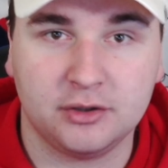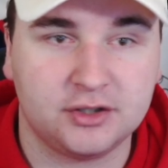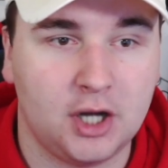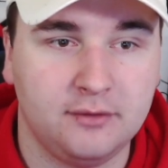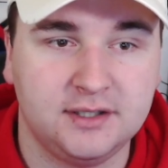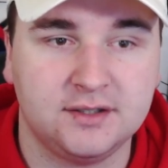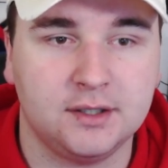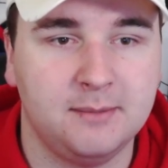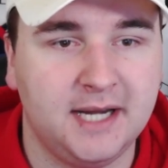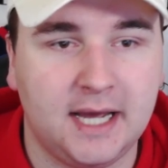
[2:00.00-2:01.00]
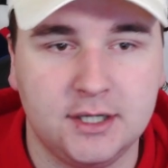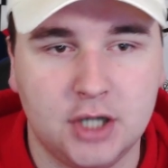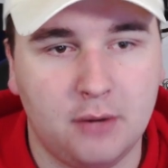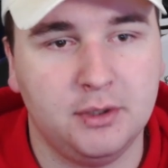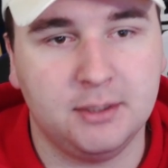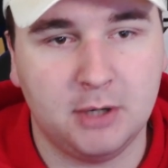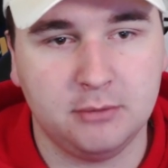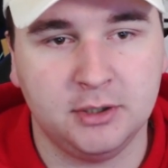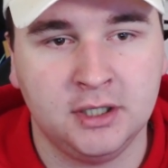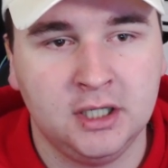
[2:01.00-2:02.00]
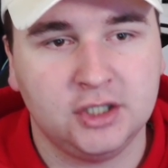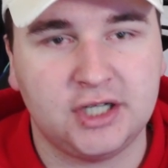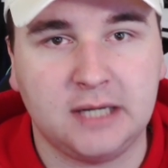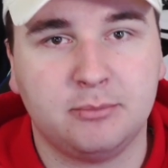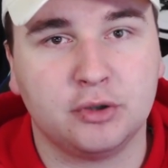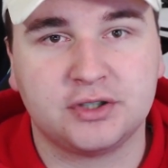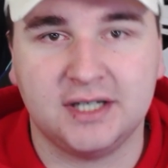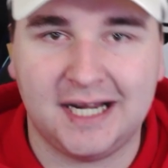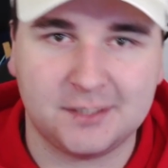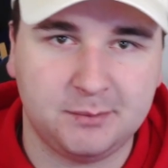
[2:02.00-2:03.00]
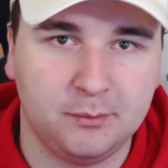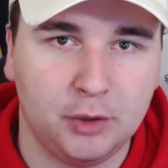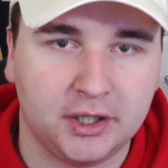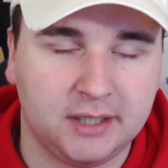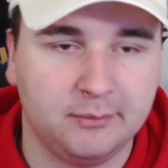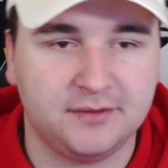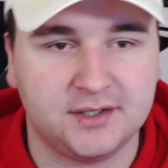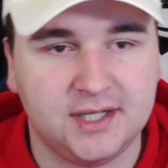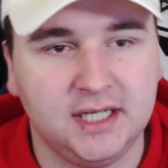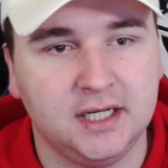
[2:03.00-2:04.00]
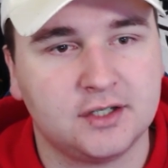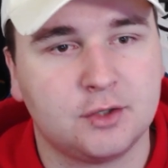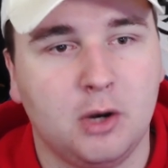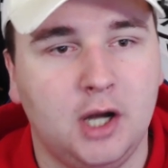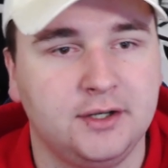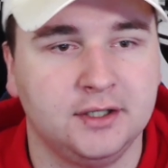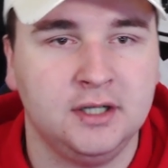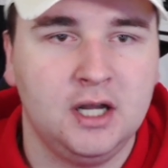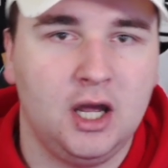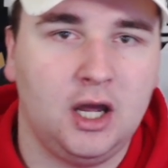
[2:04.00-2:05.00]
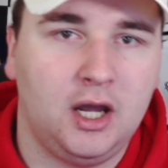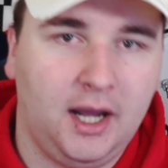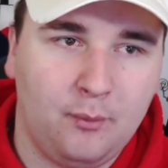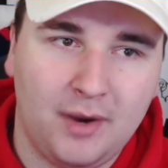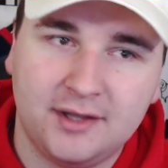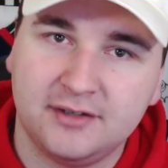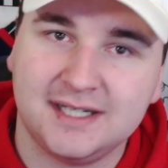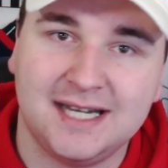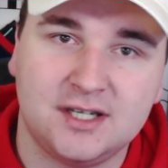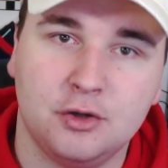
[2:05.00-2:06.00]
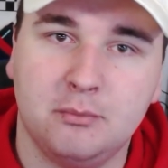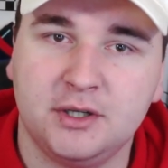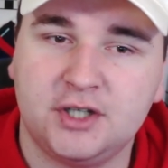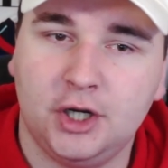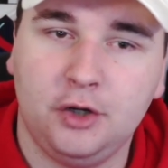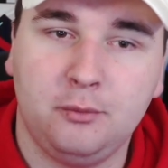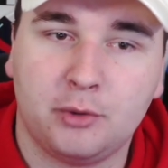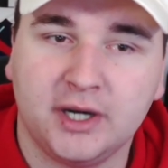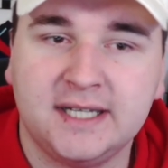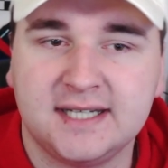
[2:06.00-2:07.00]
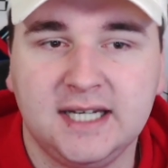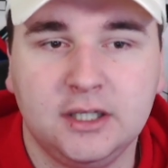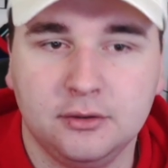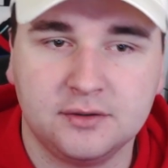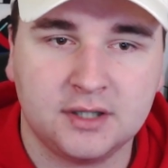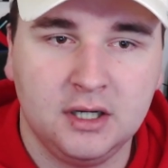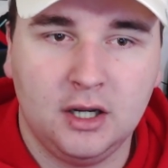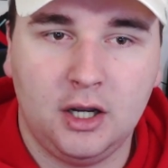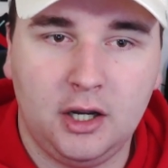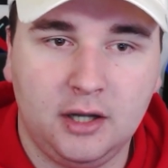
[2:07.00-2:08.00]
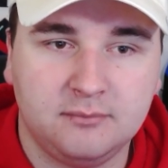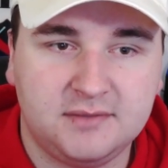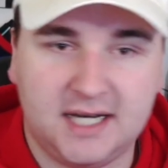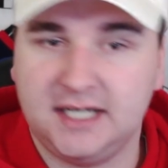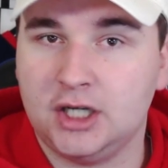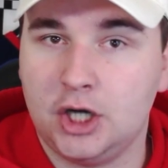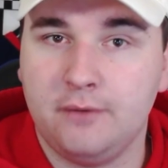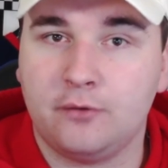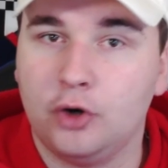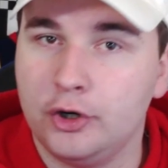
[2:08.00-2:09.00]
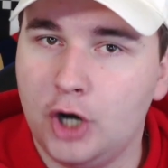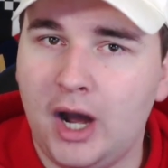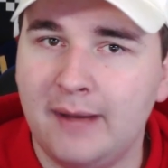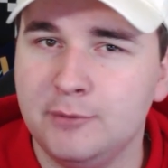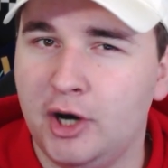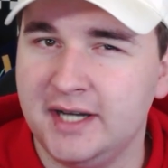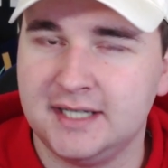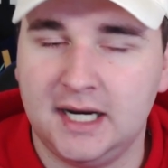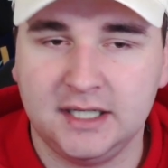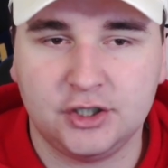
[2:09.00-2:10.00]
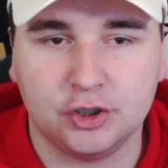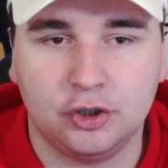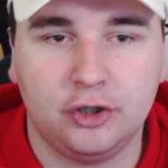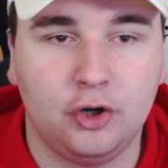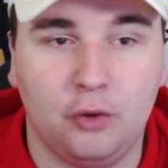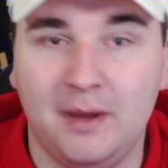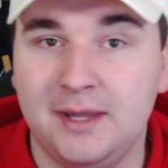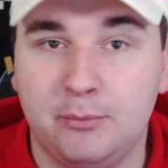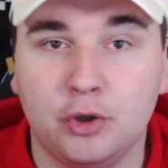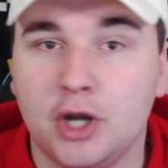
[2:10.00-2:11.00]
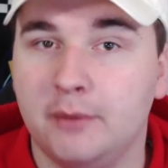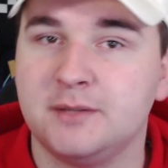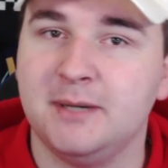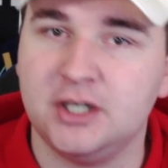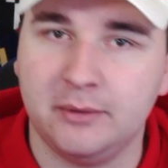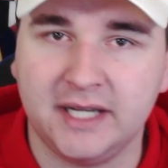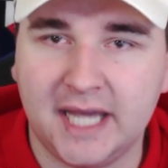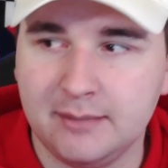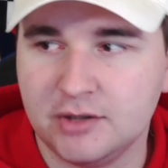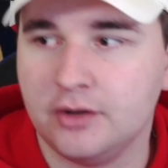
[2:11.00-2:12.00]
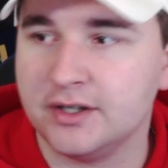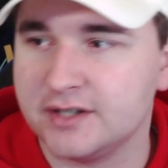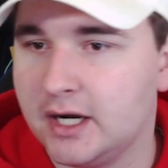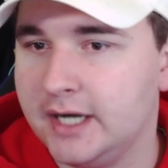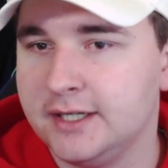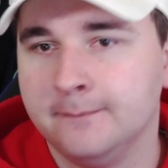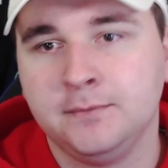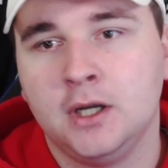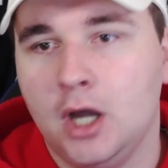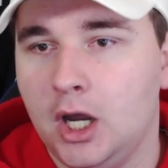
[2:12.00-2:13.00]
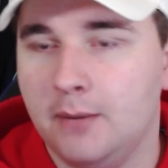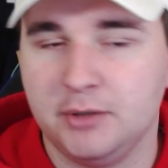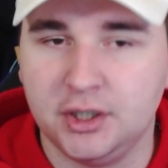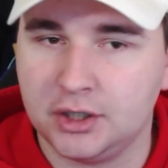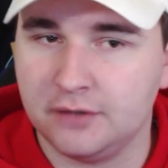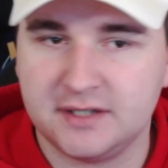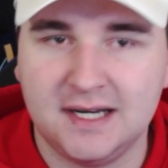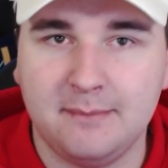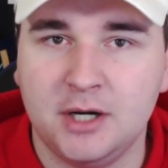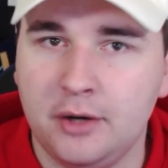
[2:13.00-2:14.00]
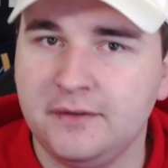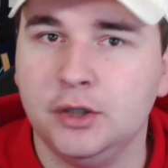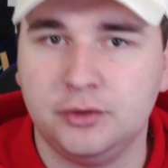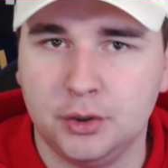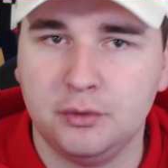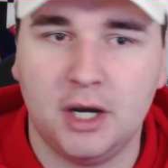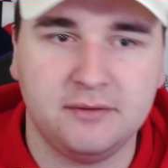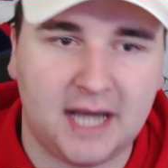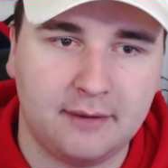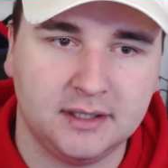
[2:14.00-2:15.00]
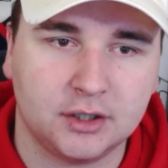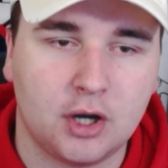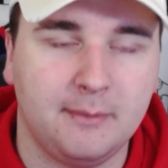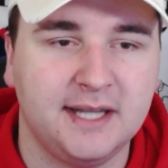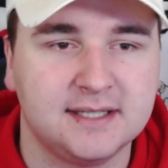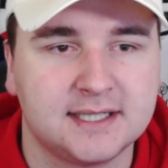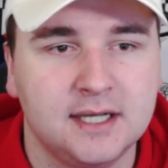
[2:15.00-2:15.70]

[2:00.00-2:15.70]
coach is at the minute. I know at the moment Jake Buxton has been working with the senior squad, and whether it's his number 2, Briggsy, who's taken over or not, I'm not entirely sure, or whether Bucko has been doing games on the side. But you can obviously let me know if you do know down in the comments.